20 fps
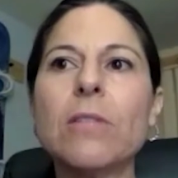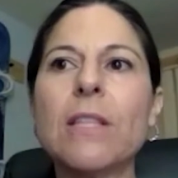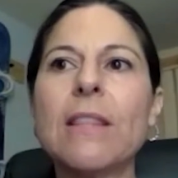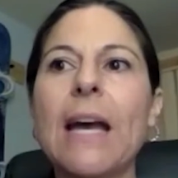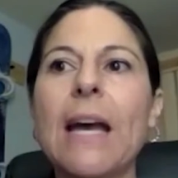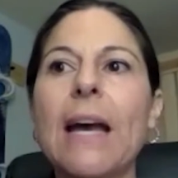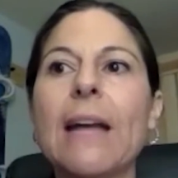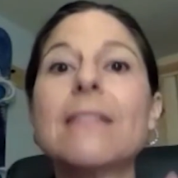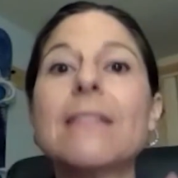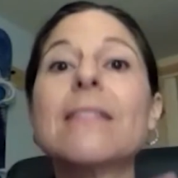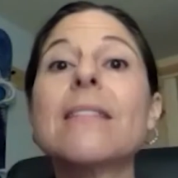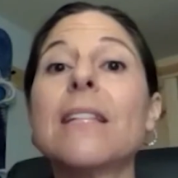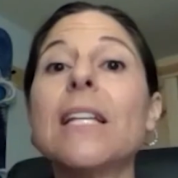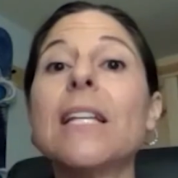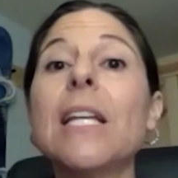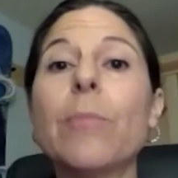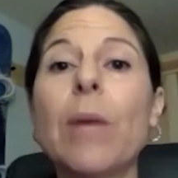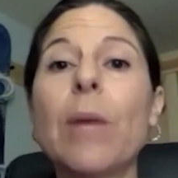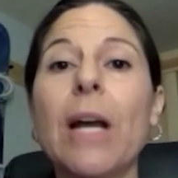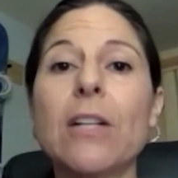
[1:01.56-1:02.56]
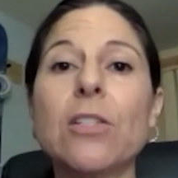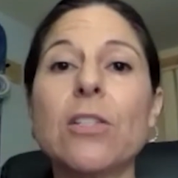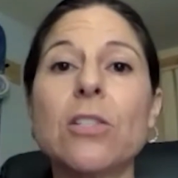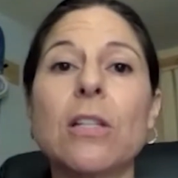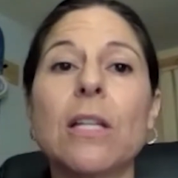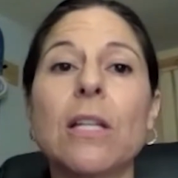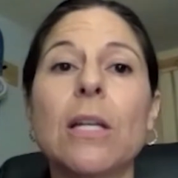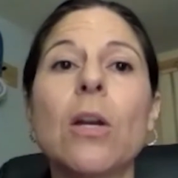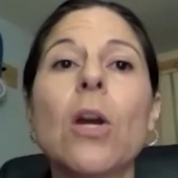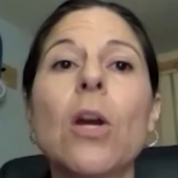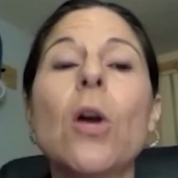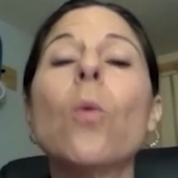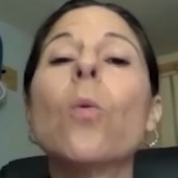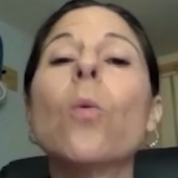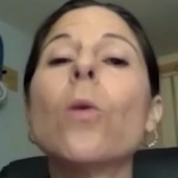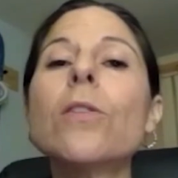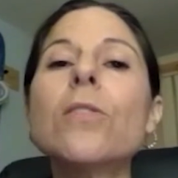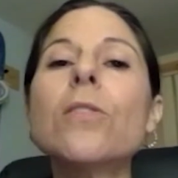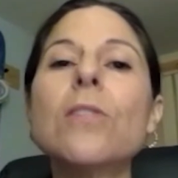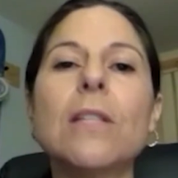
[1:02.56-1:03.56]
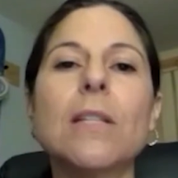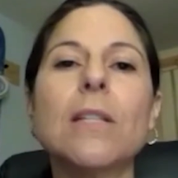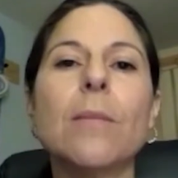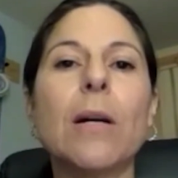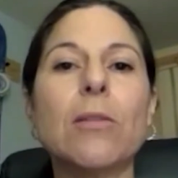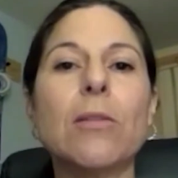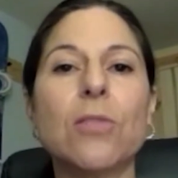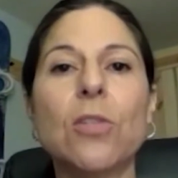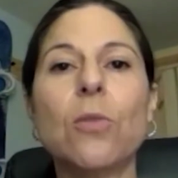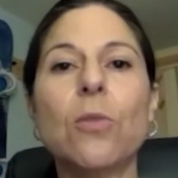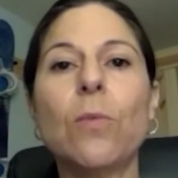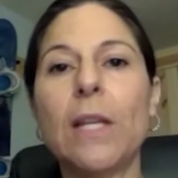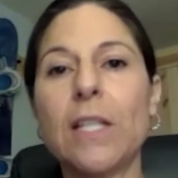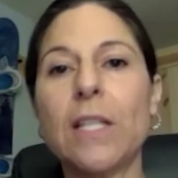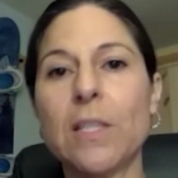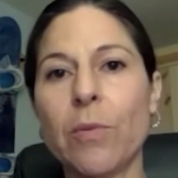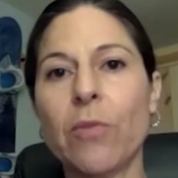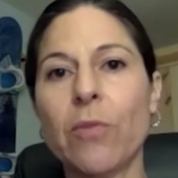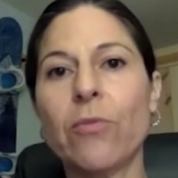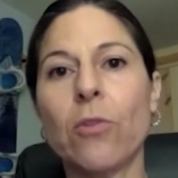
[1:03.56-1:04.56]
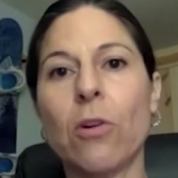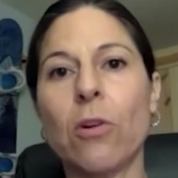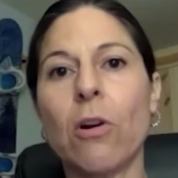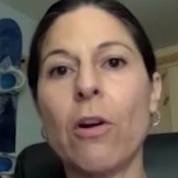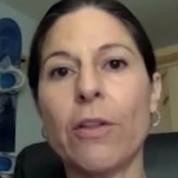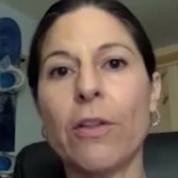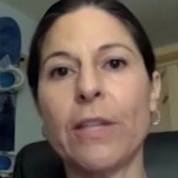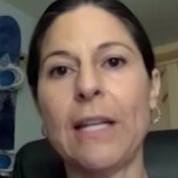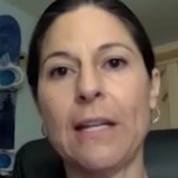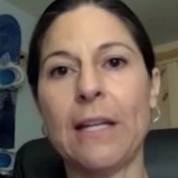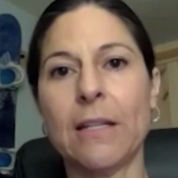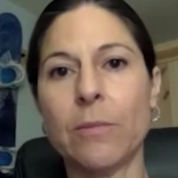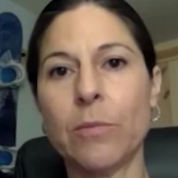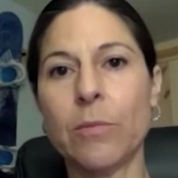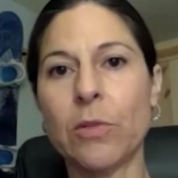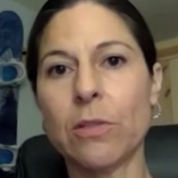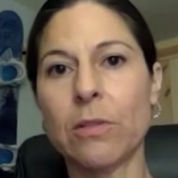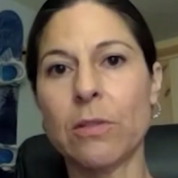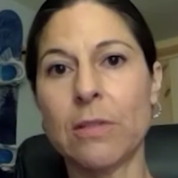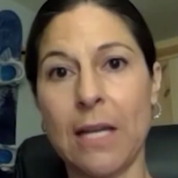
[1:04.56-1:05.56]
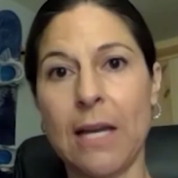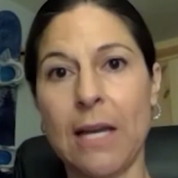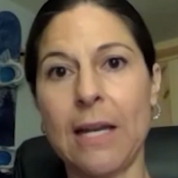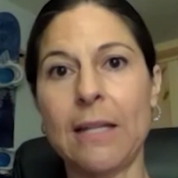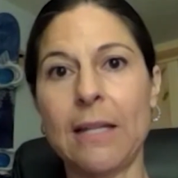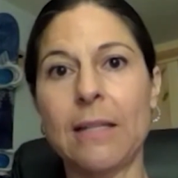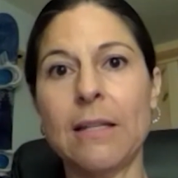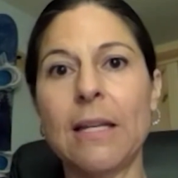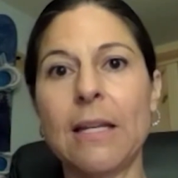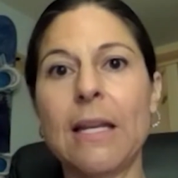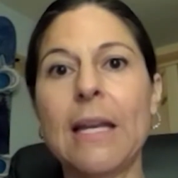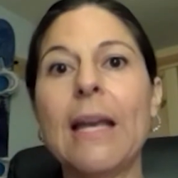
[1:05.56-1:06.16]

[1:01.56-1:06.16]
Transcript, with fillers: that sleep actually worsened about two weeks before all the animals died.